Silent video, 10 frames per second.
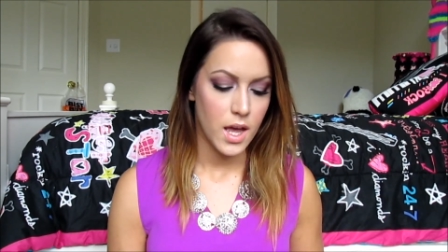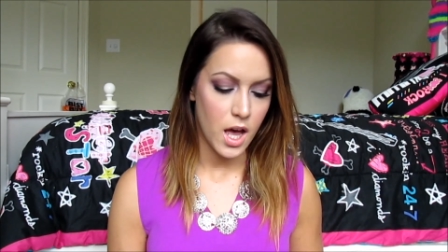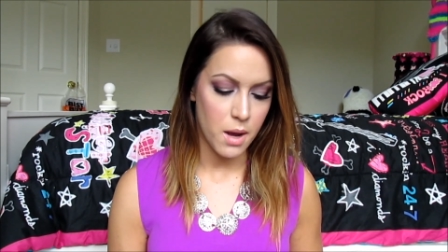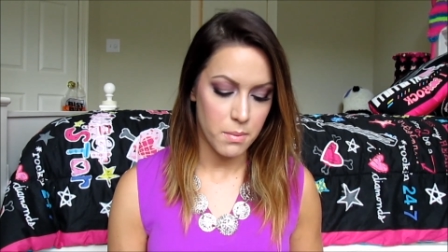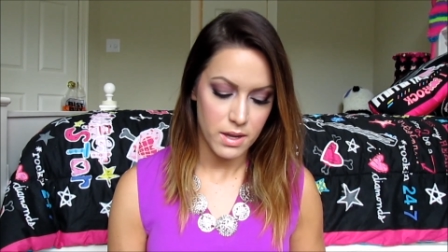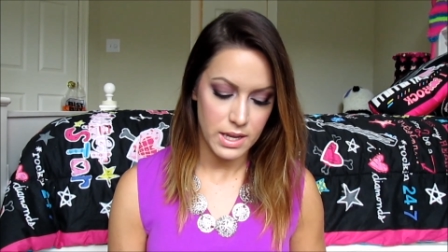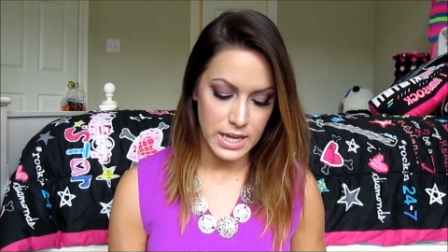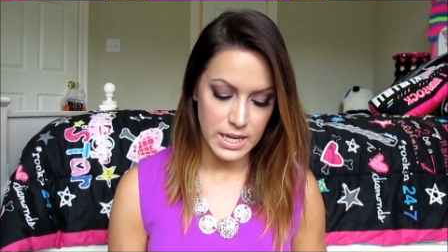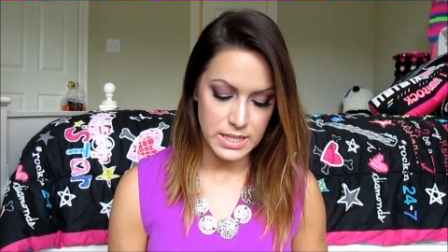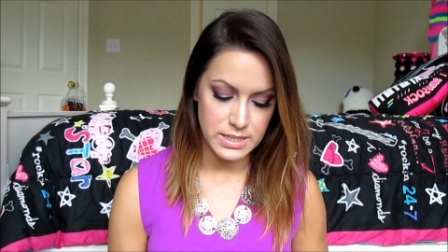Um,
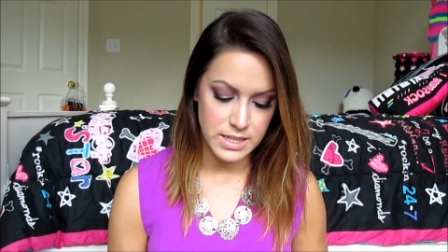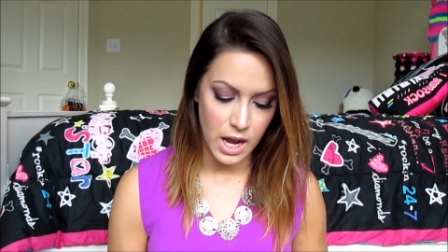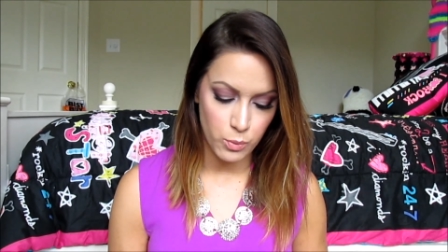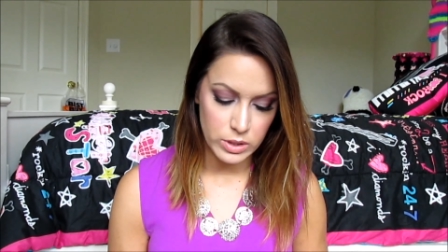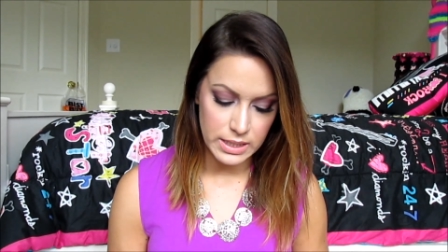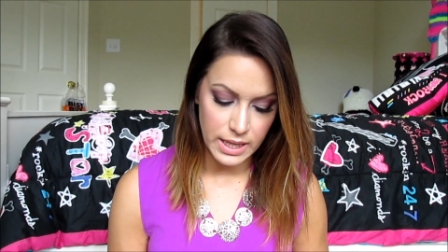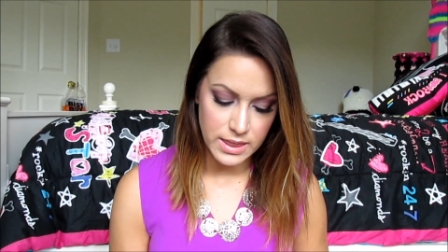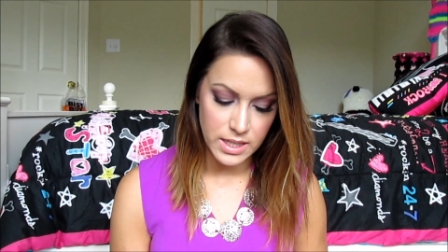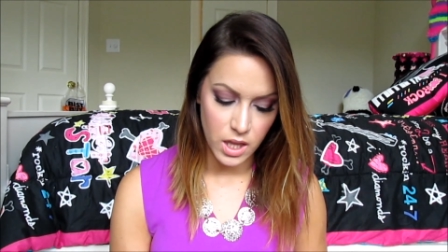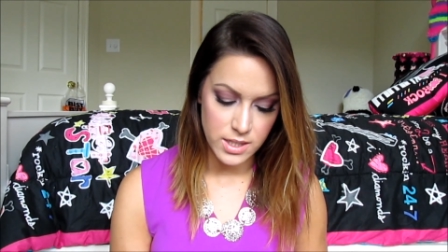and I really like
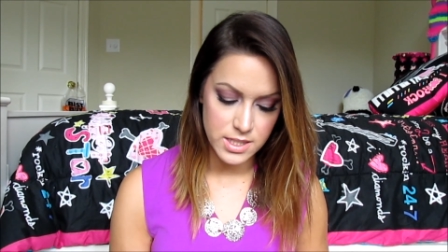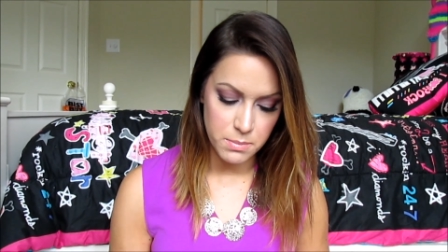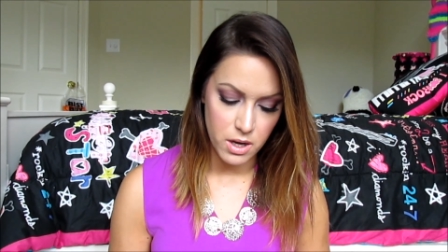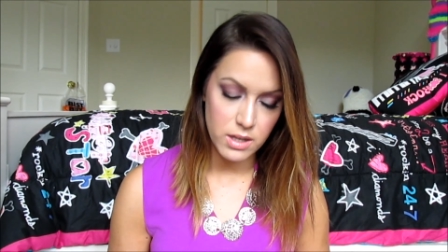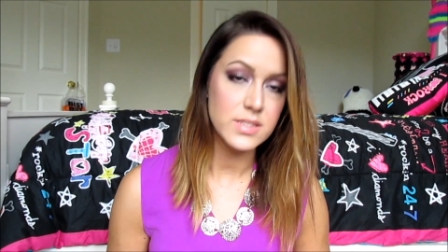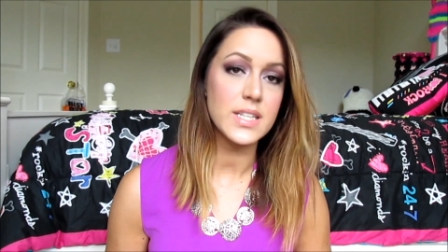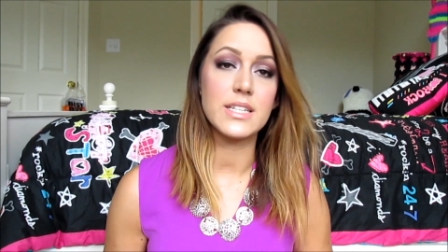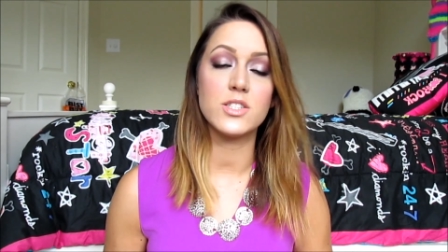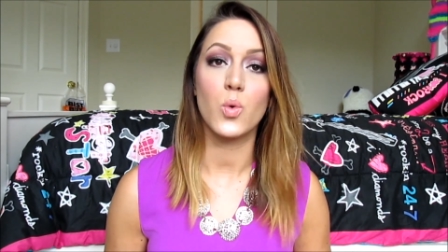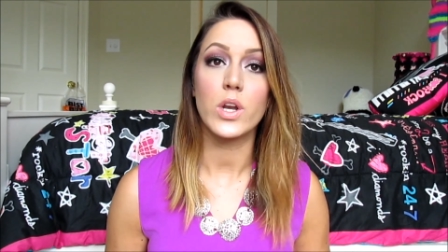the Glossybox. It
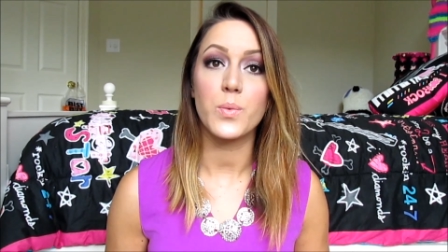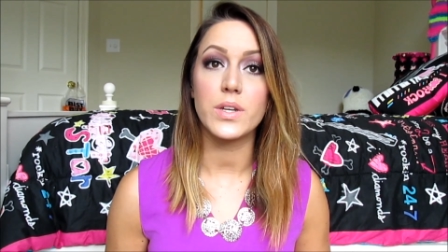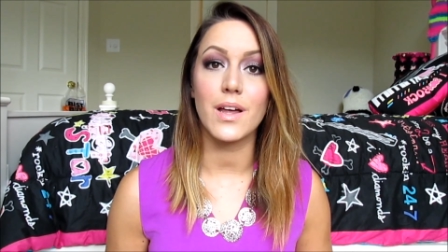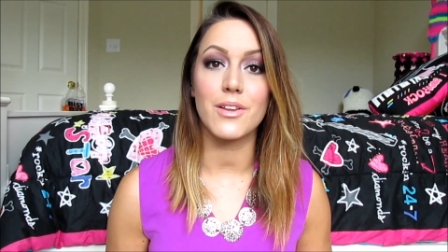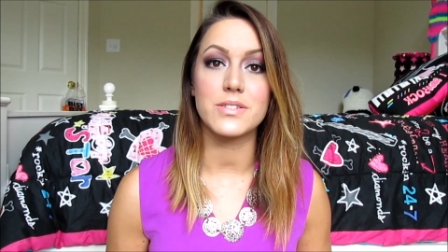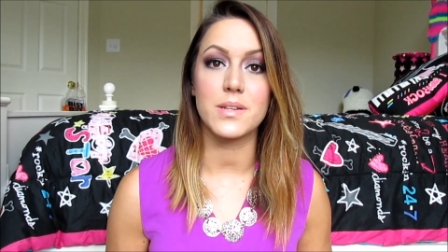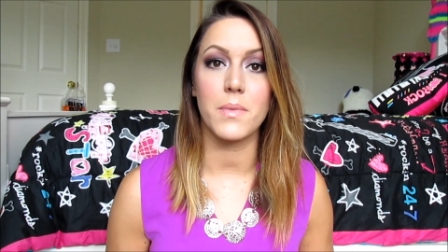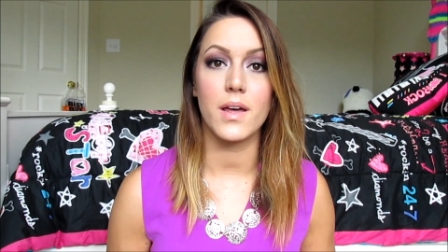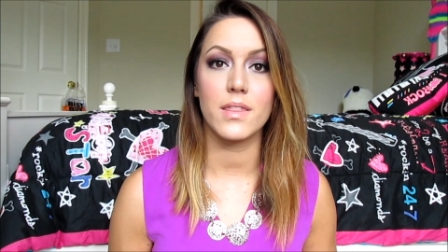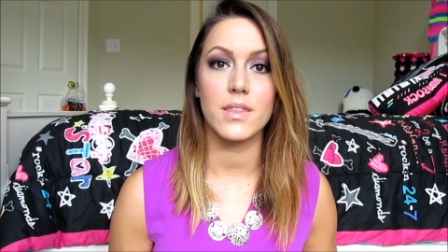is $21 a
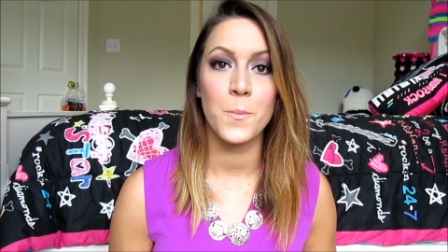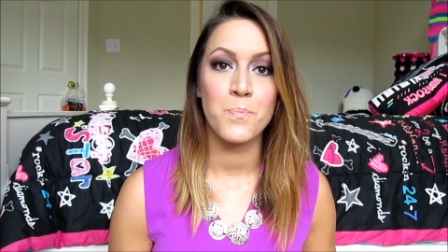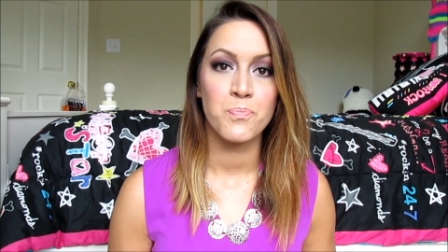month